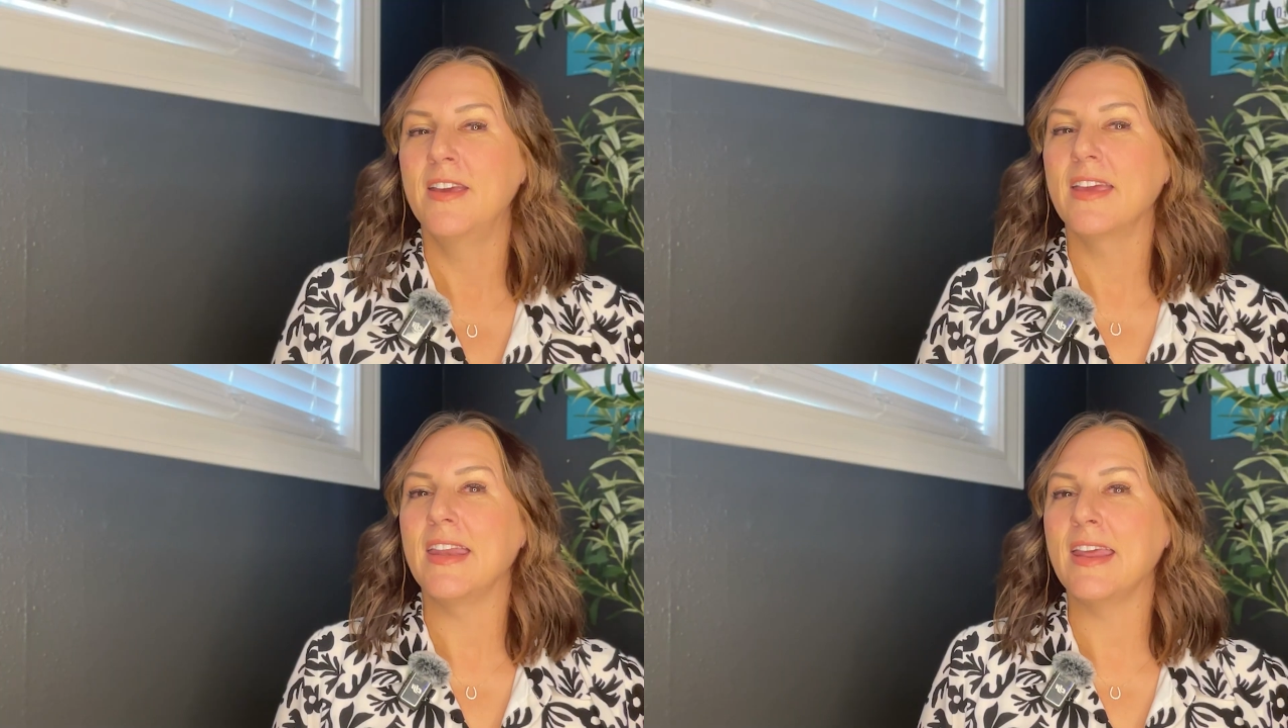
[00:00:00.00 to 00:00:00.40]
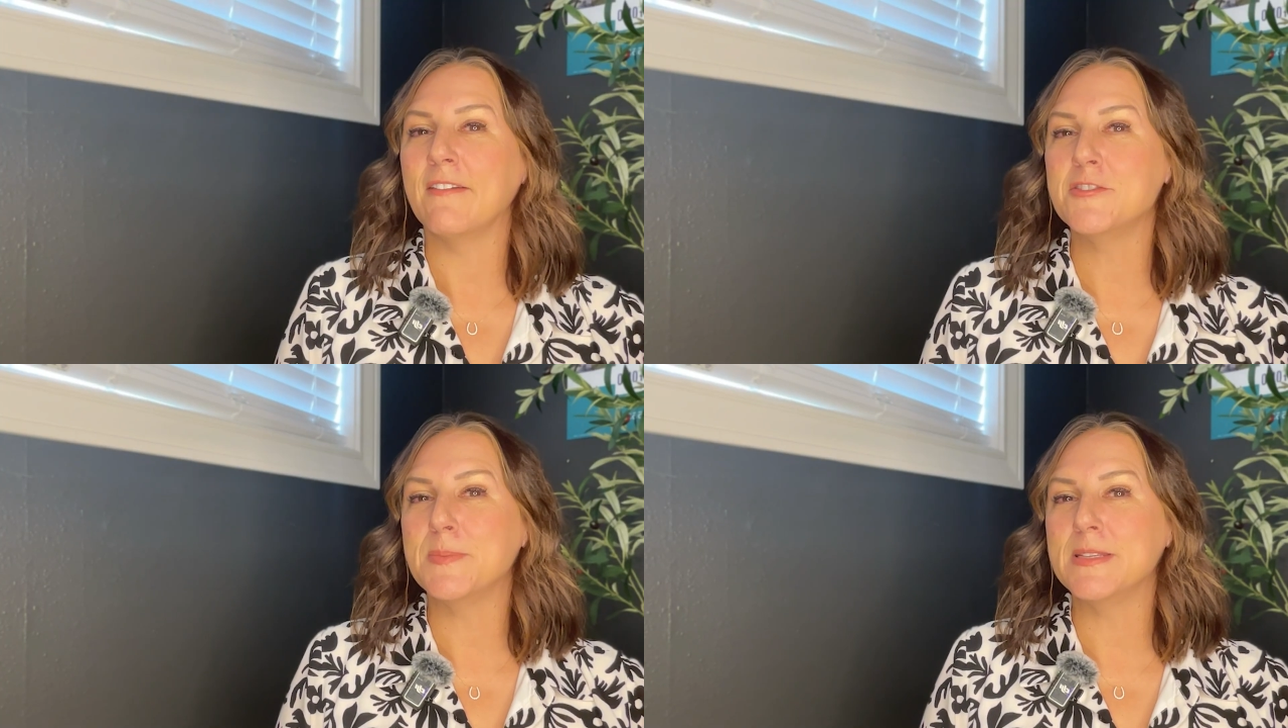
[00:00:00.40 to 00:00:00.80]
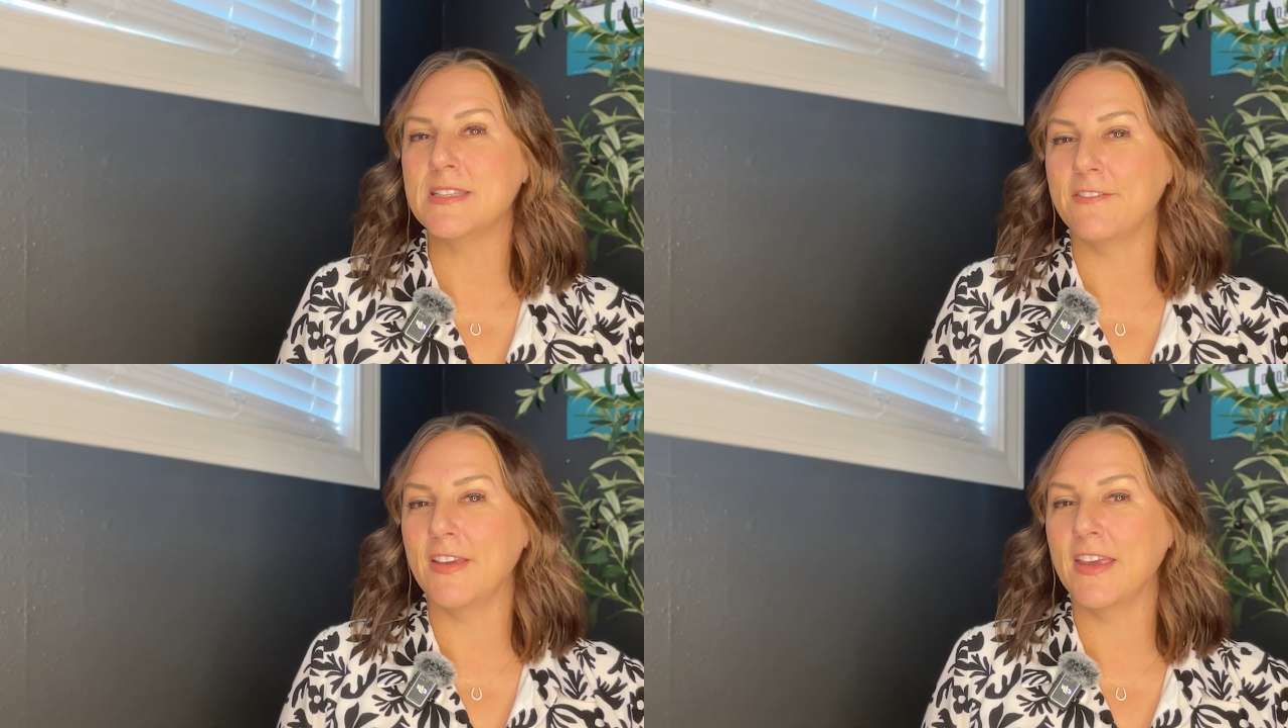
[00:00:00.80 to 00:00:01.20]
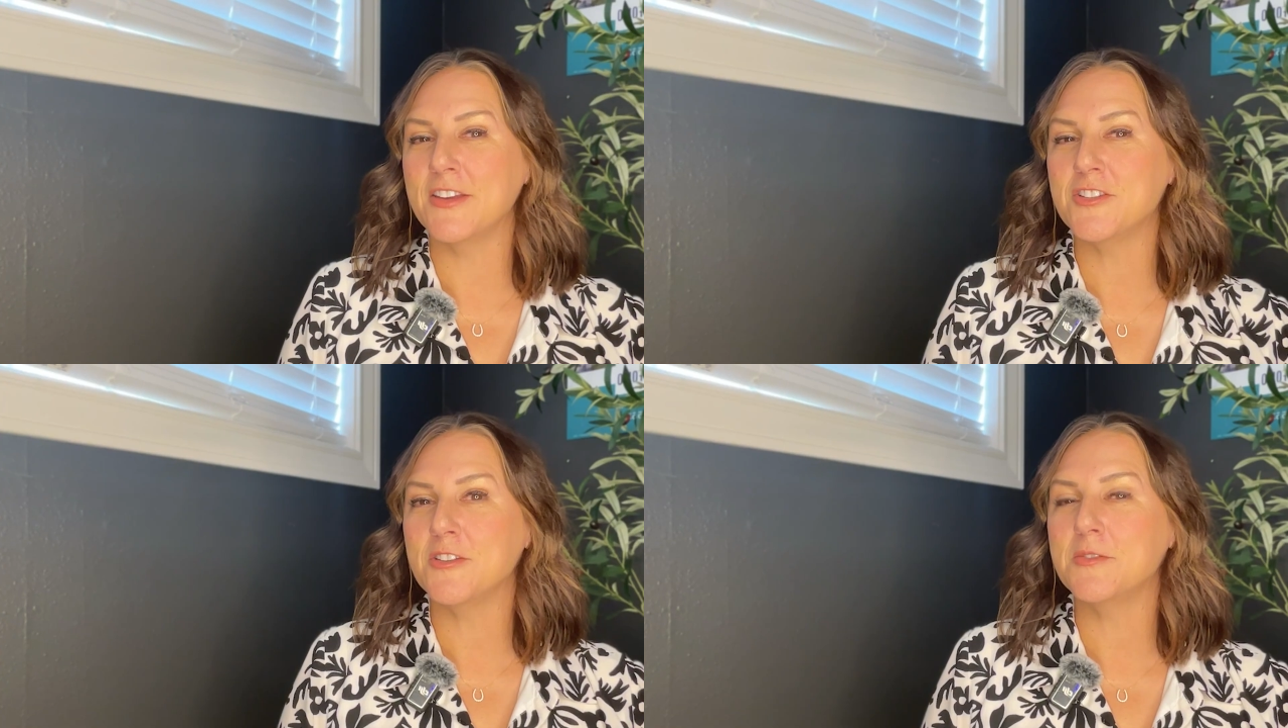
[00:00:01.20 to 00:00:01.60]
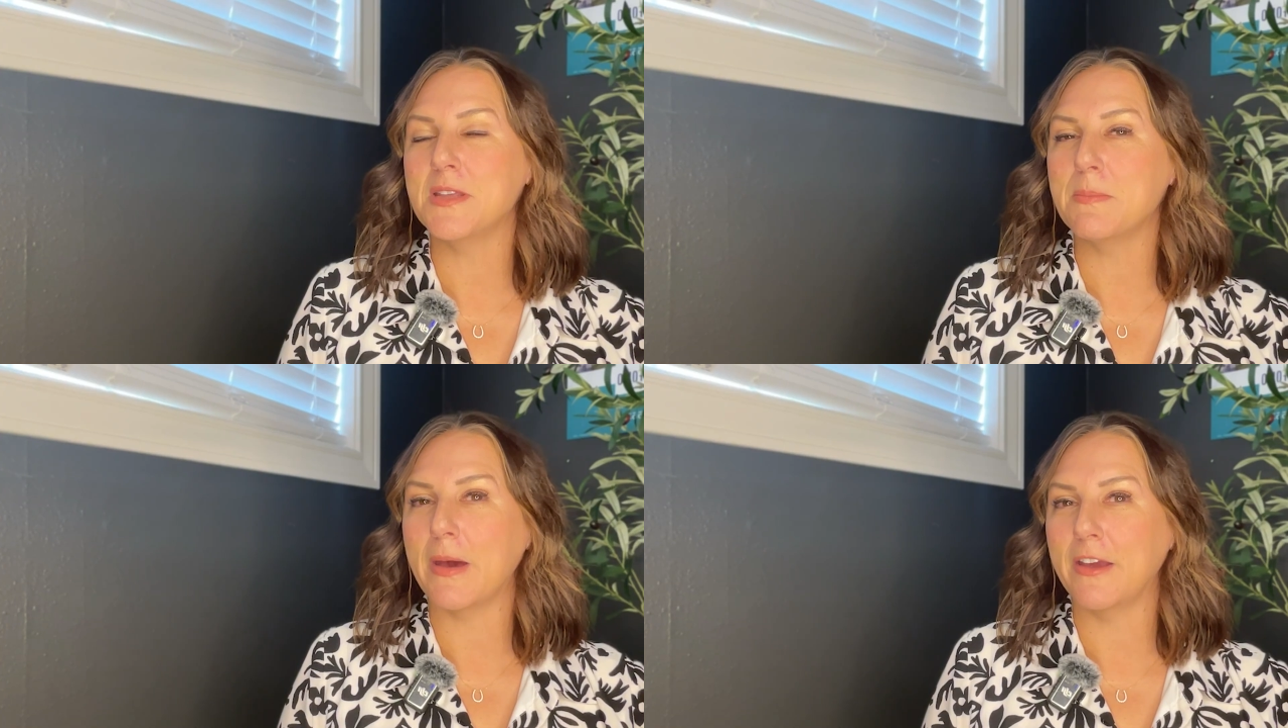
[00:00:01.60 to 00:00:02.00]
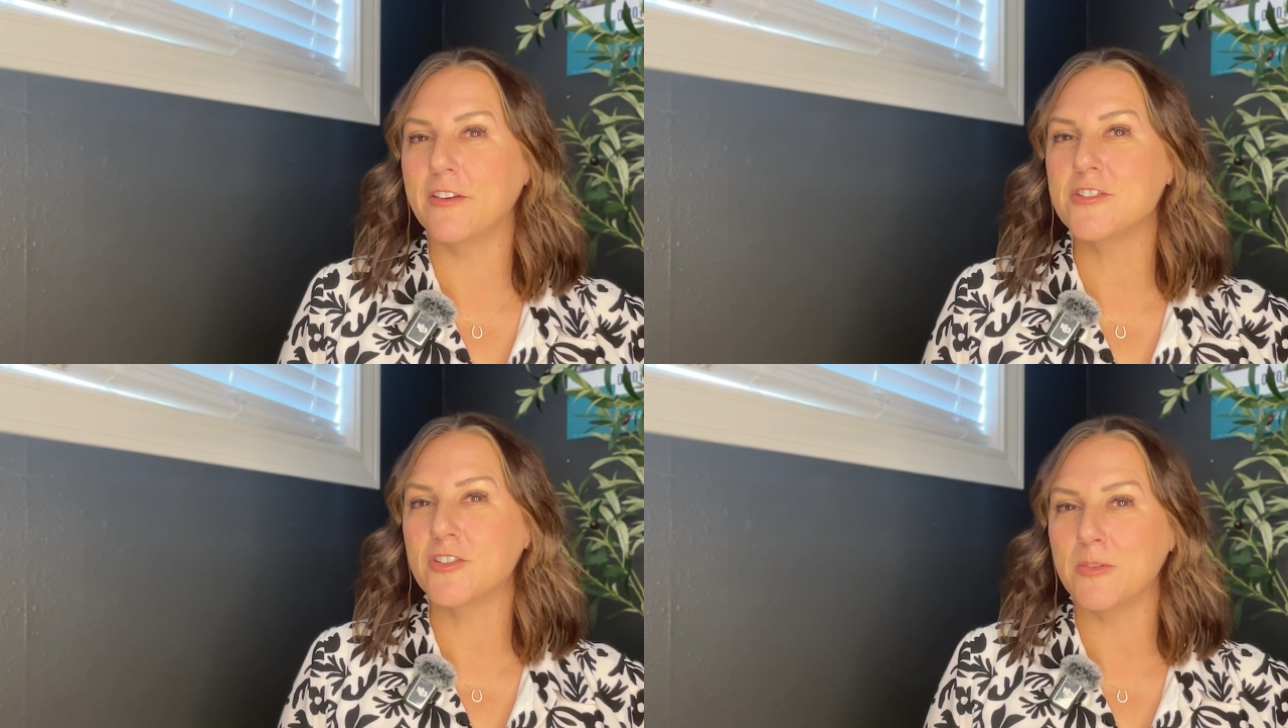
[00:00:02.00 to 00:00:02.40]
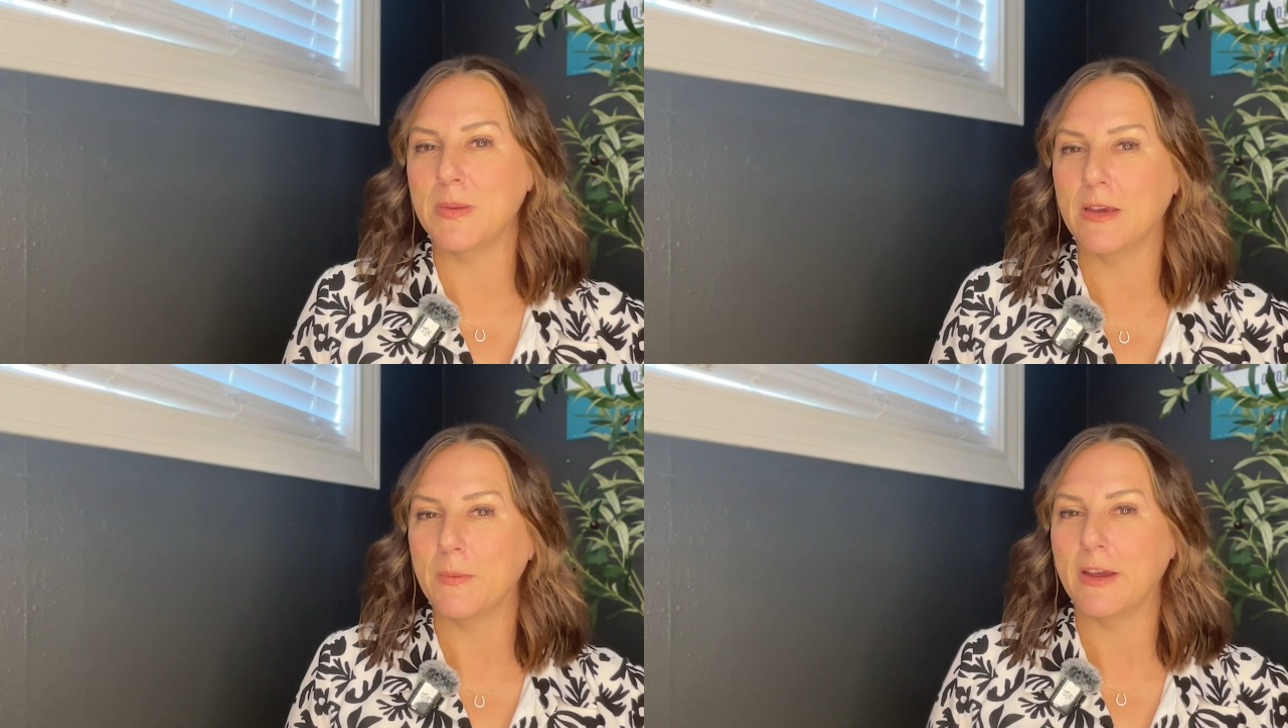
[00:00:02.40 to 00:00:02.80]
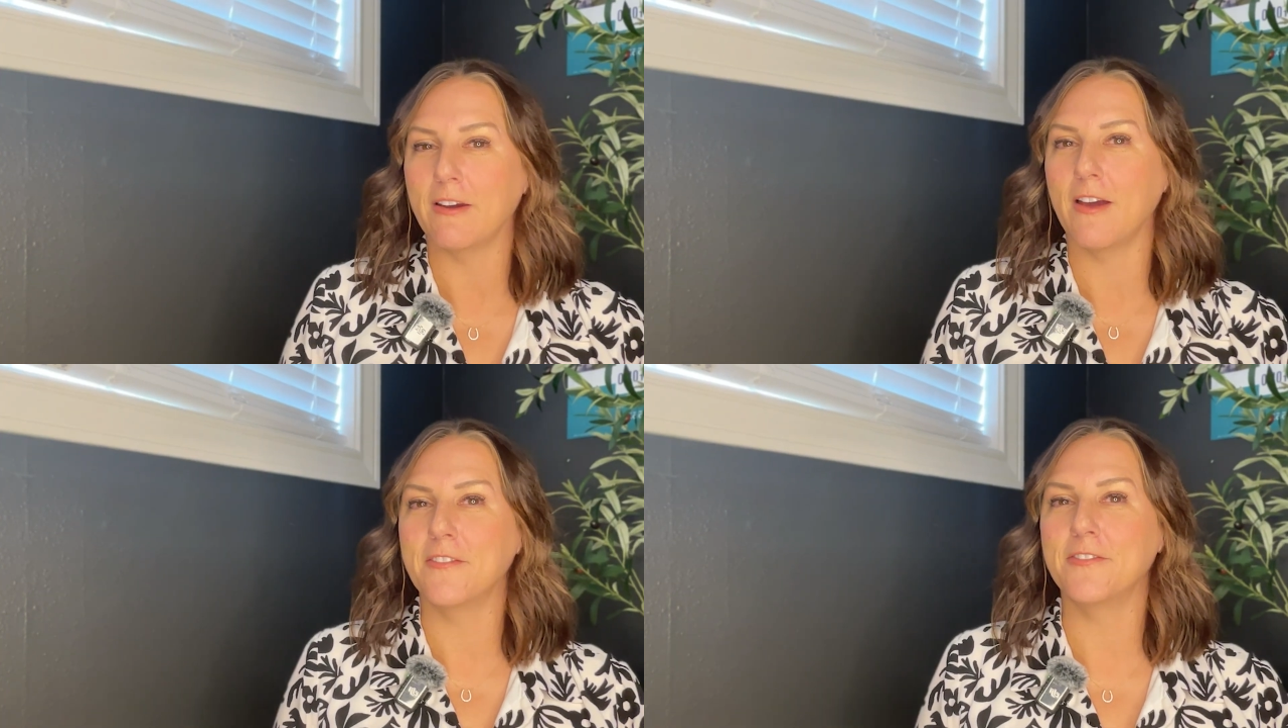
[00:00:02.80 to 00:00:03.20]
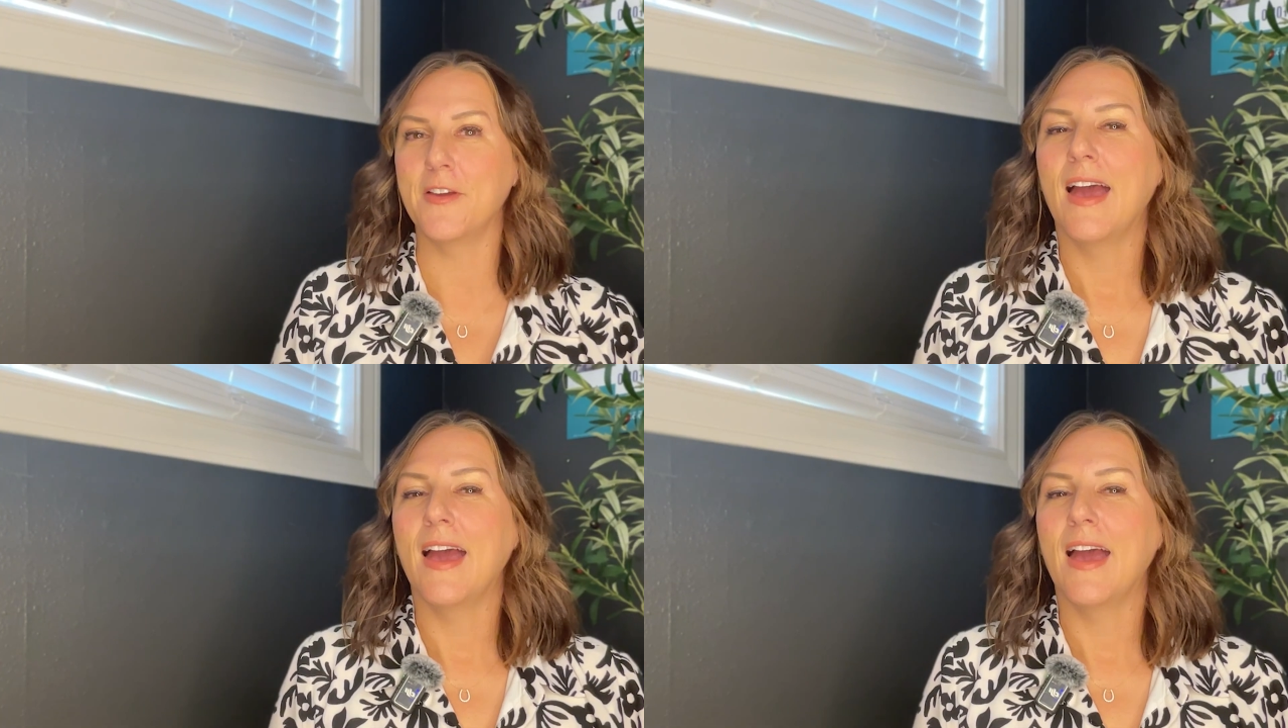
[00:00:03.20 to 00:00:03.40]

can have specific issues that buyers should be aware of.